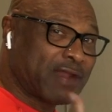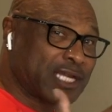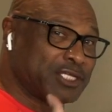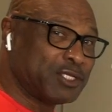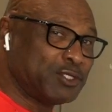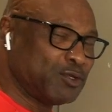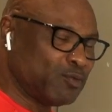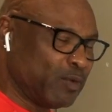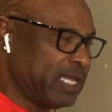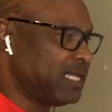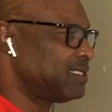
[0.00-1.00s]
actually 2
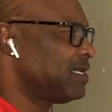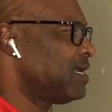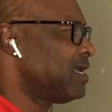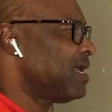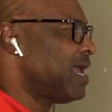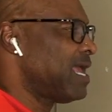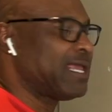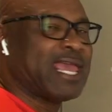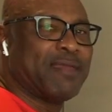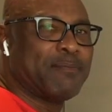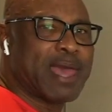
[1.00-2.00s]
weeks, and
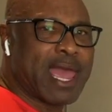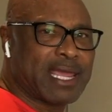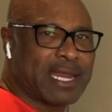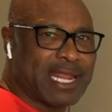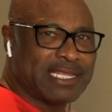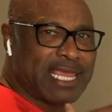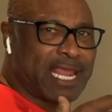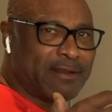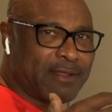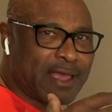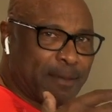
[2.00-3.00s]
came back and I
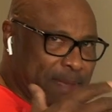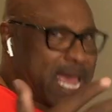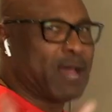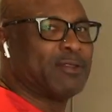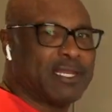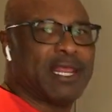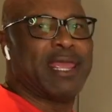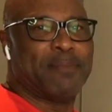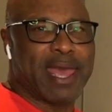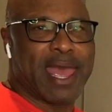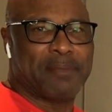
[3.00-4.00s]
gained a pound a day
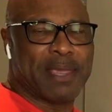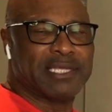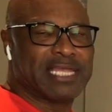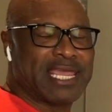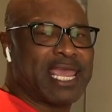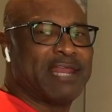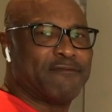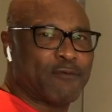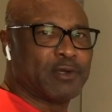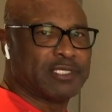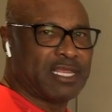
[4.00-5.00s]
back. Basically, I gained
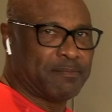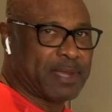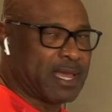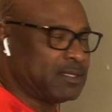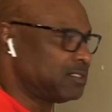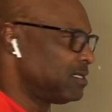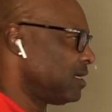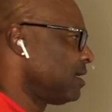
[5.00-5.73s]
14 pounds.